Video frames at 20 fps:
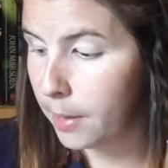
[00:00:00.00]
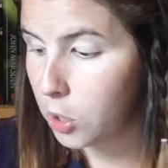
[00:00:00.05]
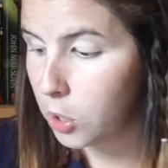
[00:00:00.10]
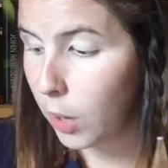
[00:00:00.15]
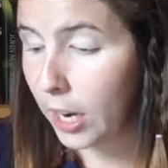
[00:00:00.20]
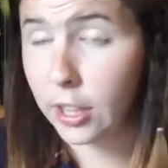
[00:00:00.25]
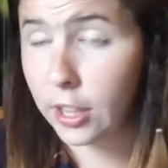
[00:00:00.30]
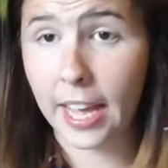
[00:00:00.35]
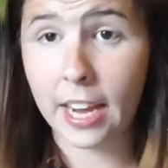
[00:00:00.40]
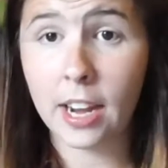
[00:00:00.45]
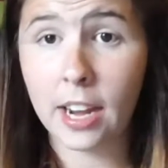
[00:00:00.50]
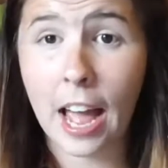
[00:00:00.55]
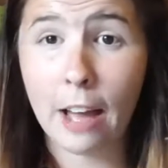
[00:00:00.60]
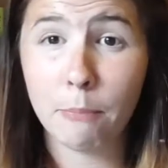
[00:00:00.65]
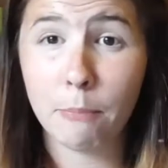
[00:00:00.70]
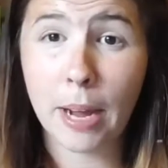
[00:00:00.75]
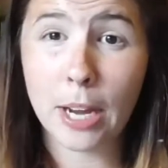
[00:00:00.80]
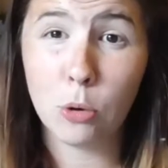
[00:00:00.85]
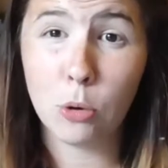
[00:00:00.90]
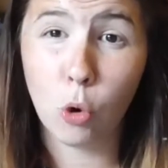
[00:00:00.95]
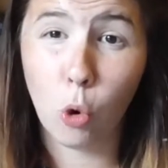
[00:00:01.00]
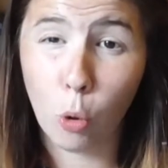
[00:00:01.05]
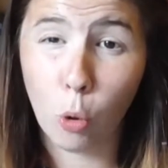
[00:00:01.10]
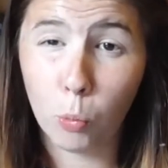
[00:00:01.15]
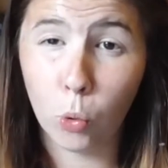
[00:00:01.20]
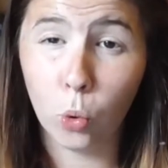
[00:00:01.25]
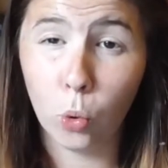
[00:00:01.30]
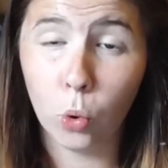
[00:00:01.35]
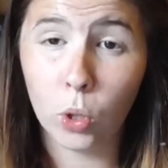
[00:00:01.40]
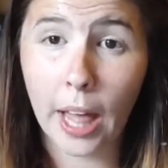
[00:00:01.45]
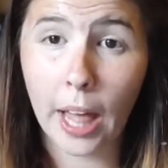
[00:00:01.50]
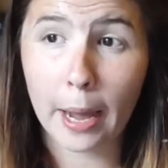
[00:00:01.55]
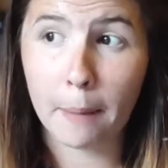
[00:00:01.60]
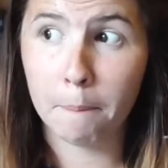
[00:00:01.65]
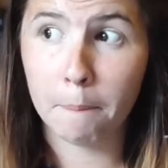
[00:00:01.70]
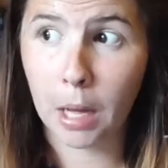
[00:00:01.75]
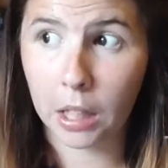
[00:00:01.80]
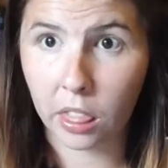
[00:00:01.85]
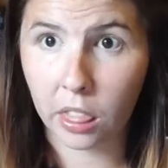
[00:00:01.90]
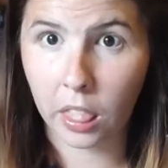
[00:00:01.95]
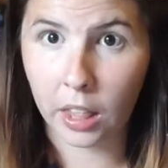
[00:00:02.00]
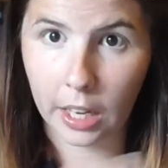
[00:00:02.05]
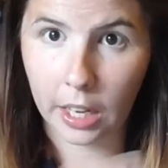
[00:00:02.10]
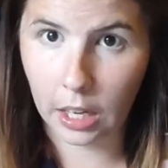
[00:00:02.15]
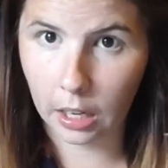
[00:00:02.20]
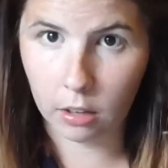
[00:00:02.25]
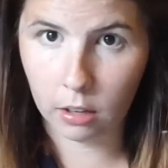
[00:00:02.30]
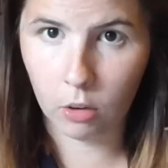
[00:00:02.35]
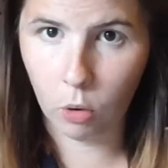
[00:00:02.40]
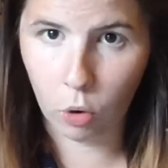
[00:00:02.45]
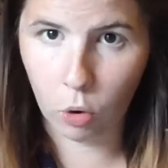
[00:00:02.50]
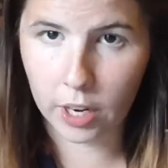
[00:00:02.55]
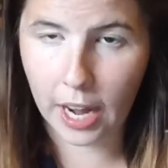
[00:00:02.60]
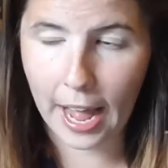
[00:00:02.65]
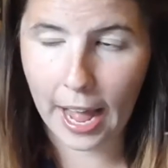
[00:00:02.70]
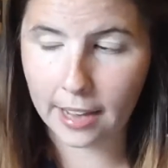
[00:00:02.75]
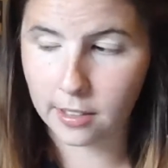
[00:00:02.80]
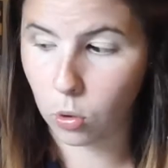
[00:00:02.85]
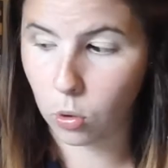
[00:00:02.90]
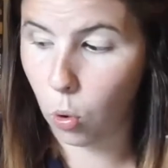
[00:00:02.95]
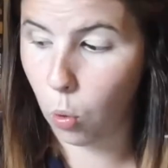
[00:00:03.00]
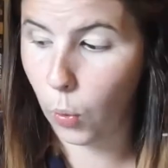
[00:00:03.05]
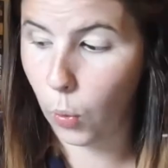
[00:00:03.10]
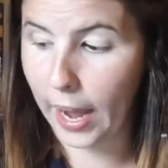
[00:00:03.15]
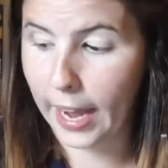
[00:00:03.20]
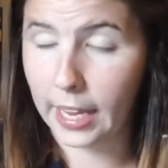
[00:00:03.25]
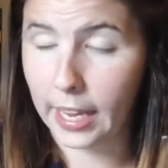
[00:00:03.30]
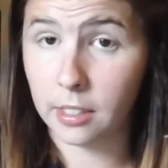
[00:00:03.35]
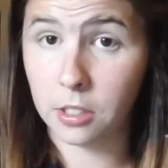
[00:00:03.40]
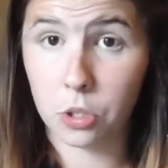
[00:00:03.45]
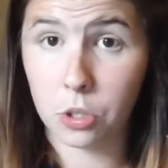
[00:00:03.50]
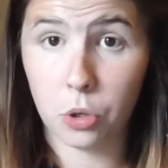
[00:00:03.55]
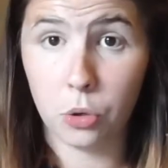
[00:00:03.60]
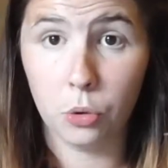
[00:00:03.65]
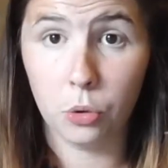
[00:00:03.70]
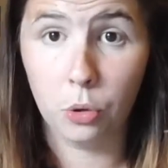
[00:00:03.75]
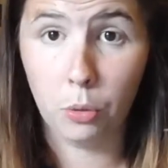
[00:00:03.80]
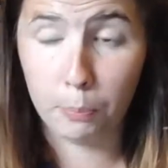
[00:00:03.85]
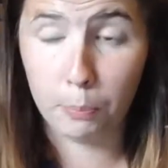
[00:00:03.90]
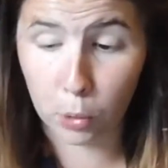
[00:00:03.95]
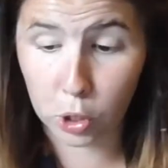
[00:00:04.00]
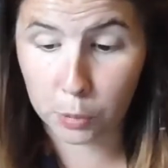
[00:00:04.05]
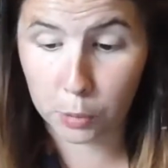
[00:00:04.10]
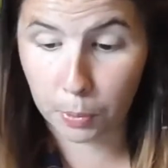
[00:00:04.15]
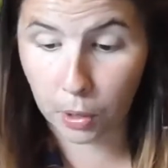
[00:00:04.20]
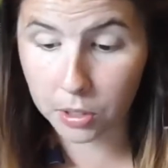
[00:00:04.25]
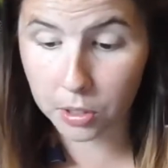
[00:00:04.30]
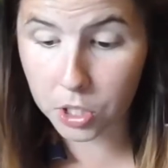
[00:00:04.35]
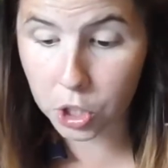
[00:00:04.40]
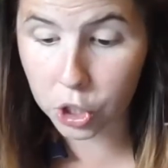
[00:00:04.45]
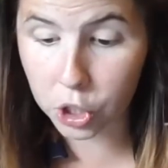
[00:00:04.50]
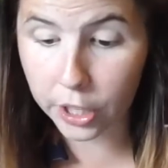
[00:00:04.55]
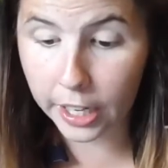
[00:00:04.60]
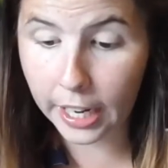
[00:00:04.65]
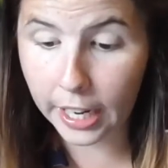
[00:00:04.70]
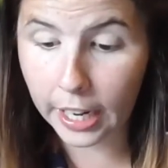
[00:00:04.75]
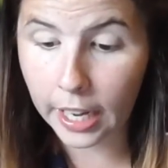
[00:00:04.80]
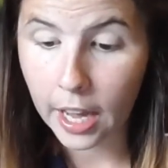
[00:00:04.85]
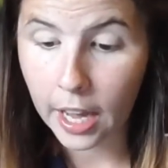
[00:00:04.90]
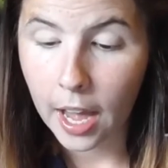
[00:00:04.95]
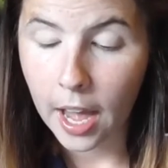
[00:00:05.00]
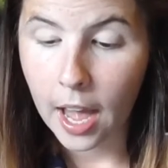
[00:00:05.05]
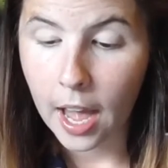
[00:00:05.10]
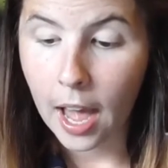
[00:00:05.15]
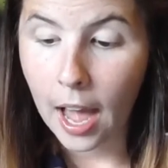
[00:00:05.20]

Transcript: So I then have my normal like monthly order as always to Book Depository.